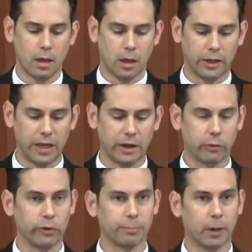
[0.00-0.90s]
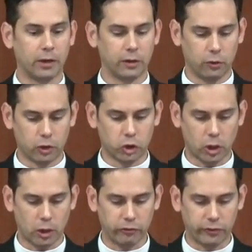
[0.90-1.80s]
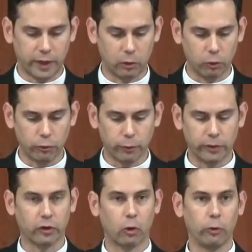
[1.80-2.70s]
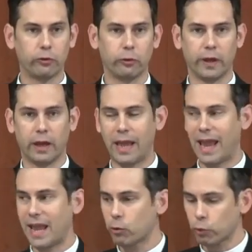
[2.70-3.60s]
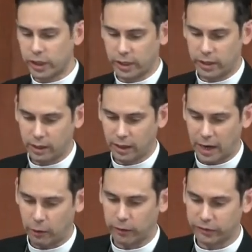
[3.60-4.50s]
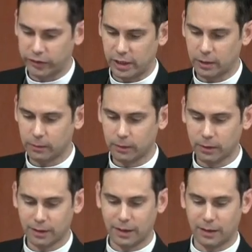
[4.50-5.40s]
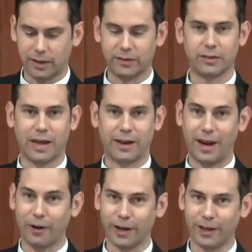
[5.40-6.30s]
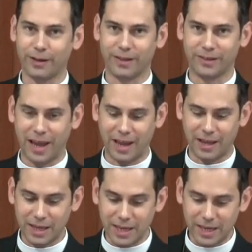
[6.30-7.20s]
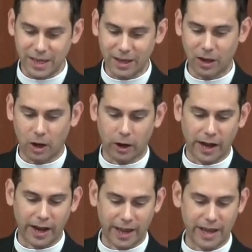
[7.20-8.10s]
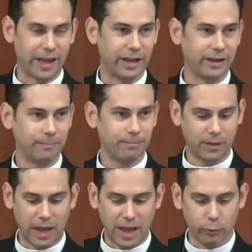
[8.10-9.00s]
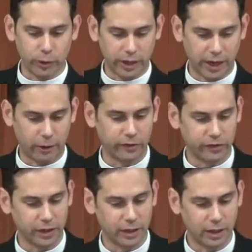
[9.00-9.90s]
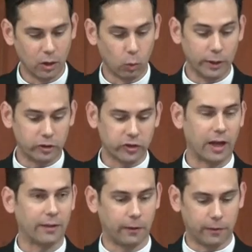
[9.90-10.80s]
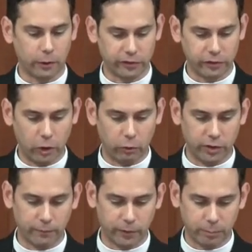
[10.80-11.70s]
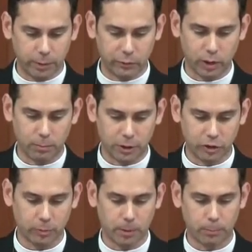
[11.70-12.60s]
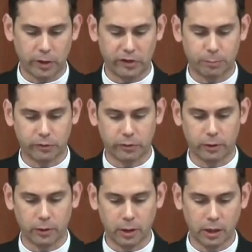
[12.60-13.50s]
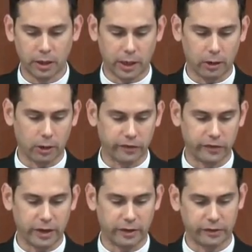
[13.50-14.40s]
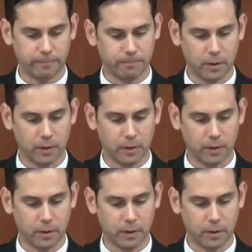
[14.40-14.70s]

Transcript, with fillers: Again, in responding to the charge that Lutherans hold to the Aerian heresy, that's not Arian, that's A E R I A N, the Aerian heresy, which taught that there is no difference between bishop and presbyter, Gerhard says.